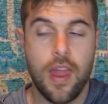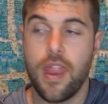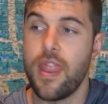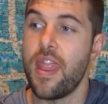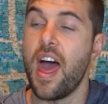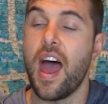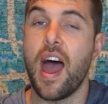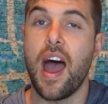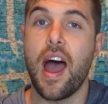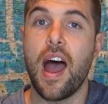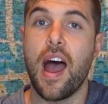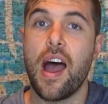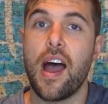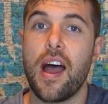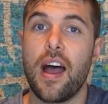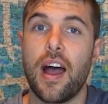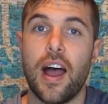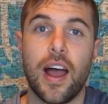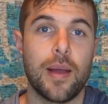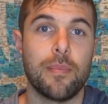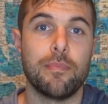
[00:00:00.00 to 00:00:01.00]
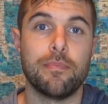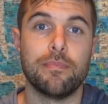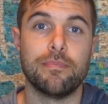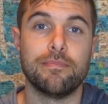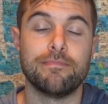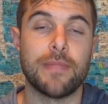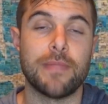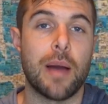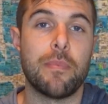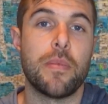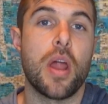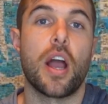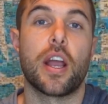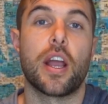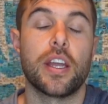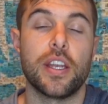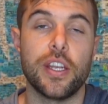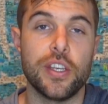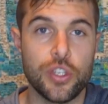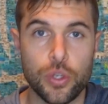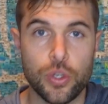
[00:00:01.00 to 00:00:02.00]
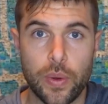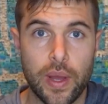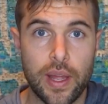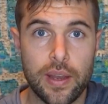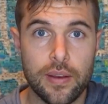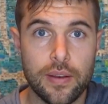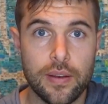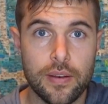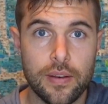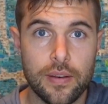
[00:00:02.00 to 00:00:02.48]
nah, I'm not going to do it,